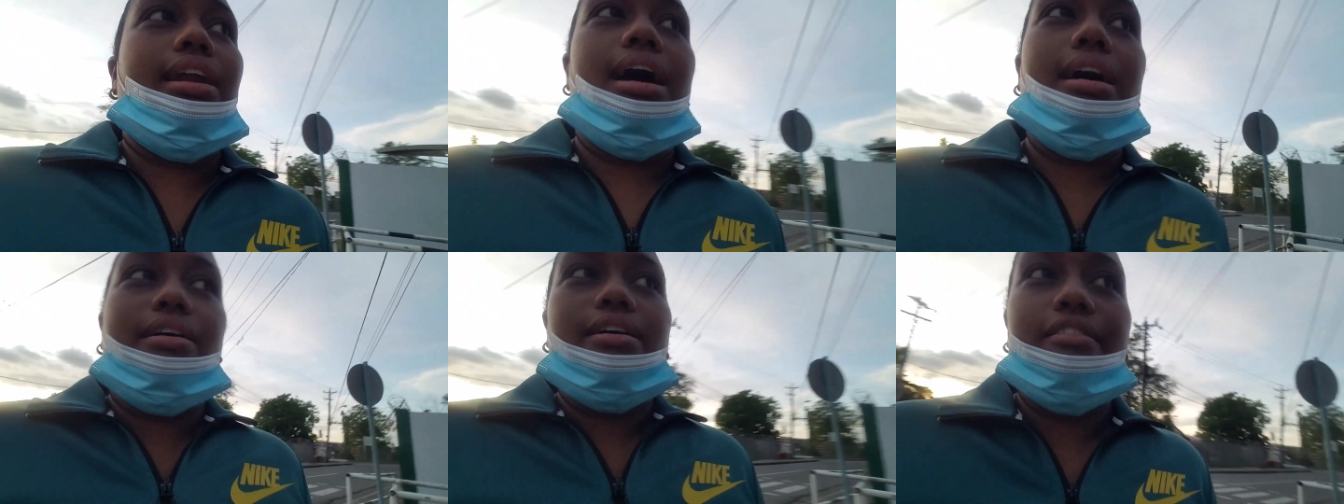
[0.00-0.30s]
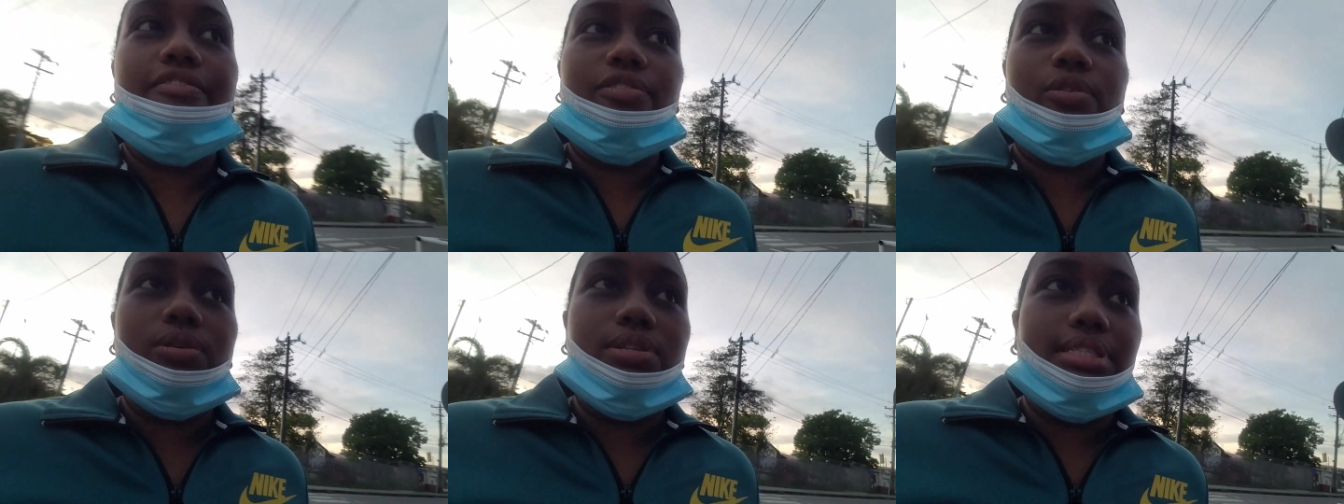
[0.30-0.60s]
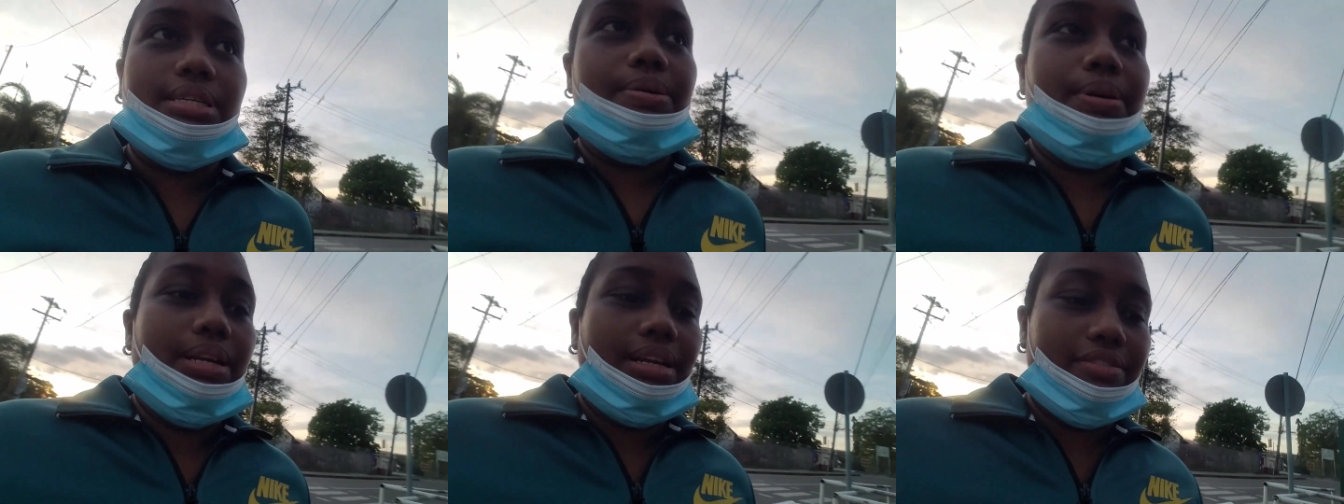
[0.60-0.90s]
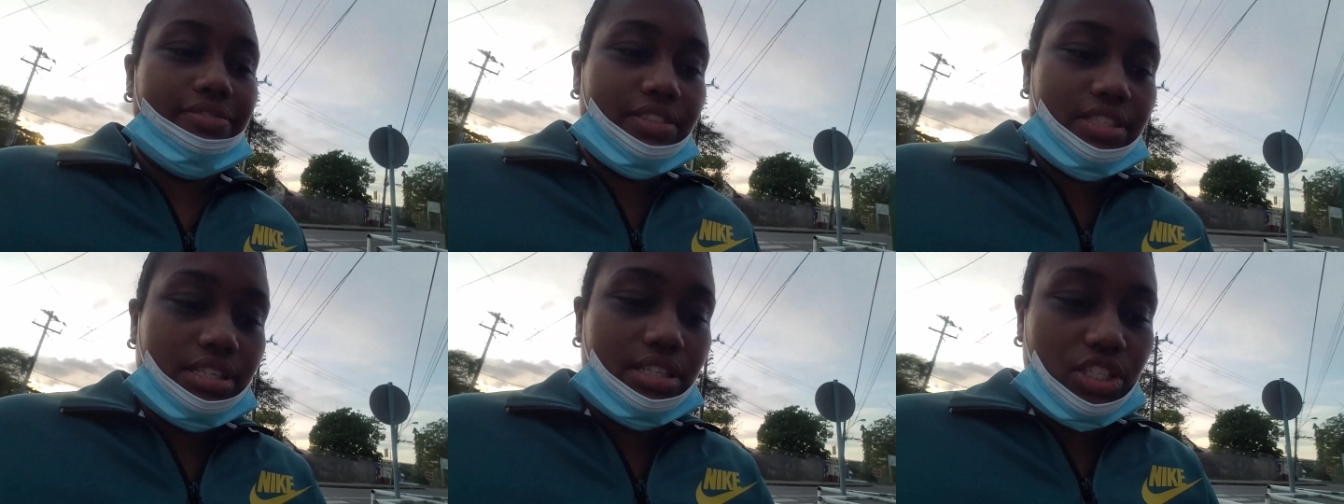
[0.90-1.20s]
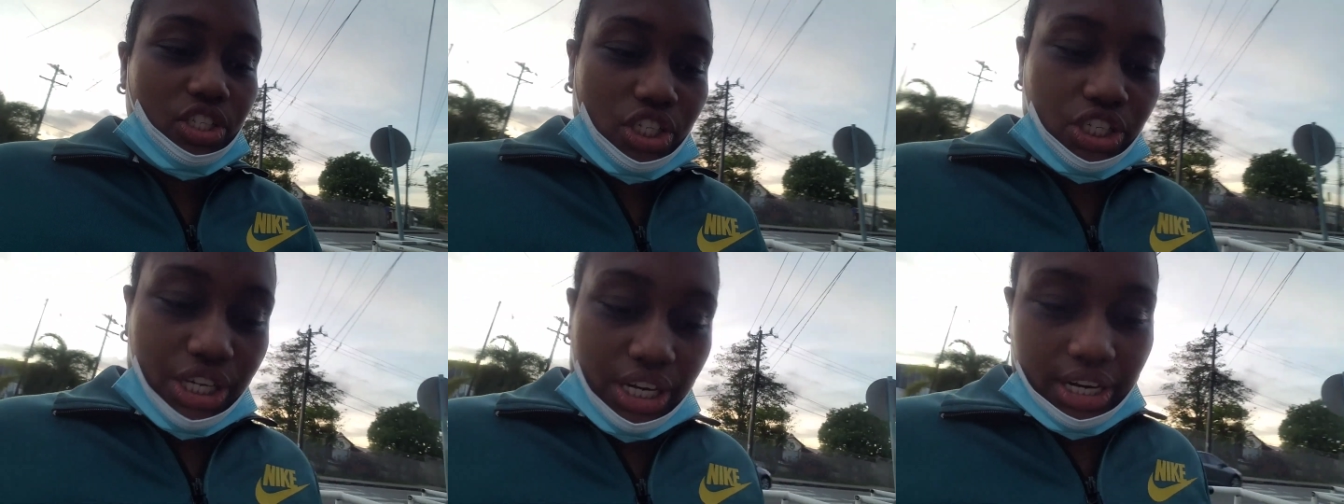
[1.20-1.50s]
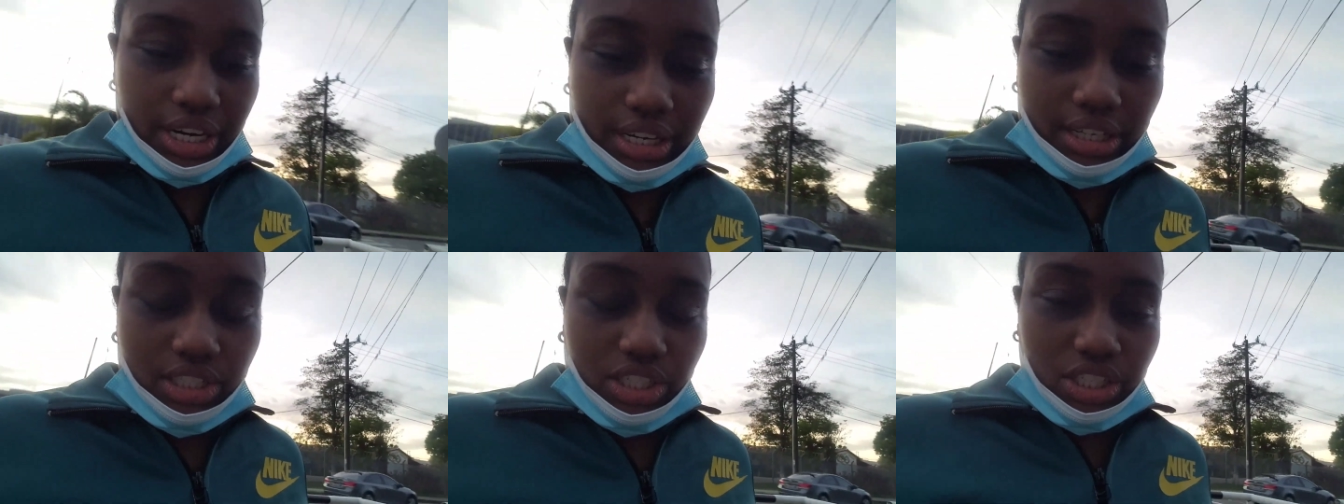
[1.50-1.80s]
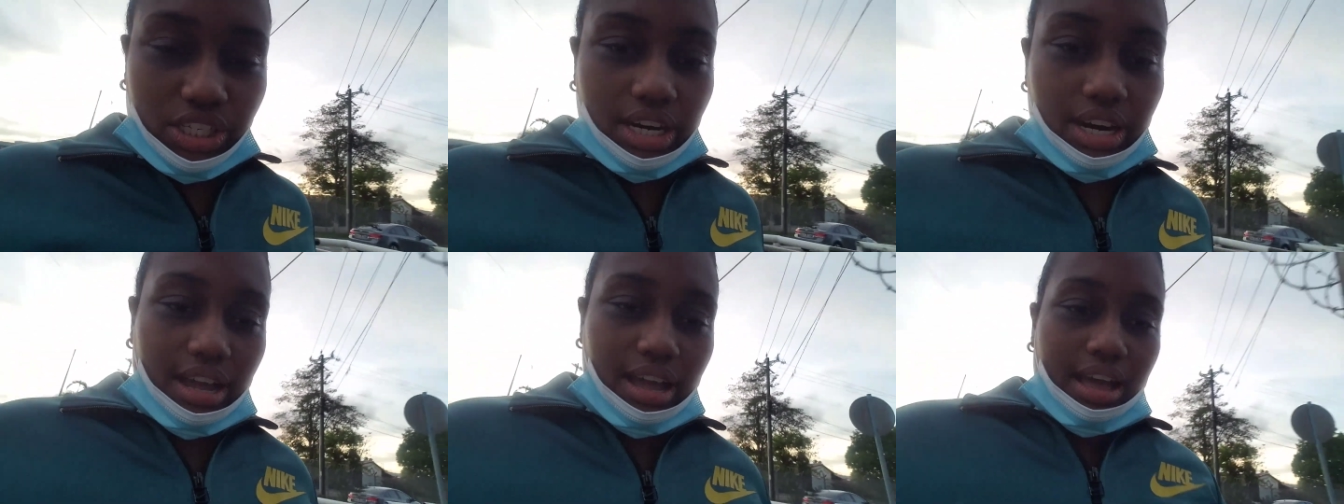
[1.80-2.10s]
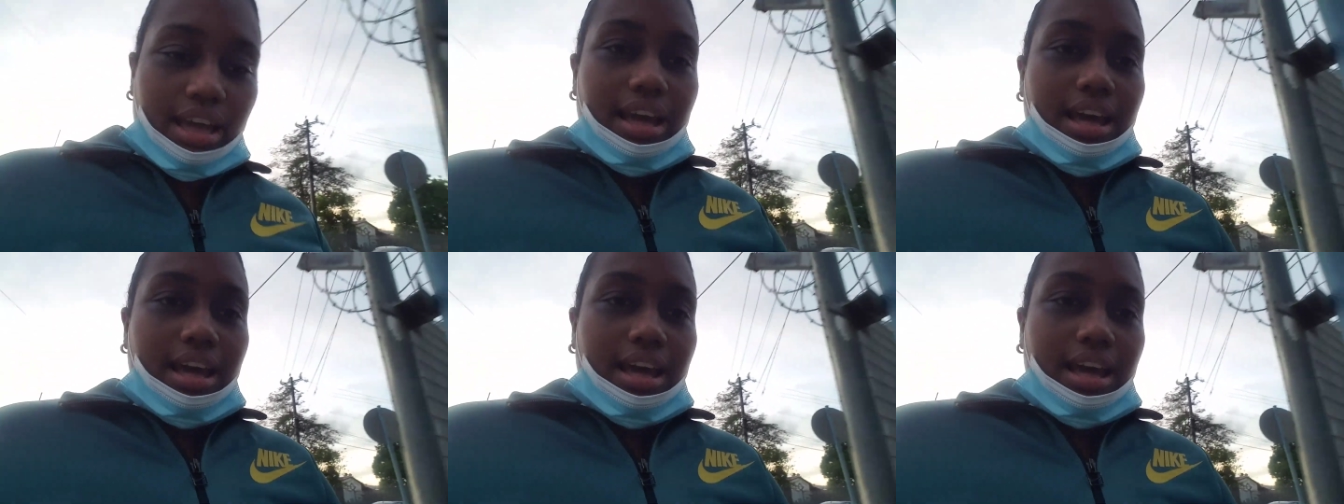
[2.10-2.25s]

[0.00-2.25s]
And of course, I would love to change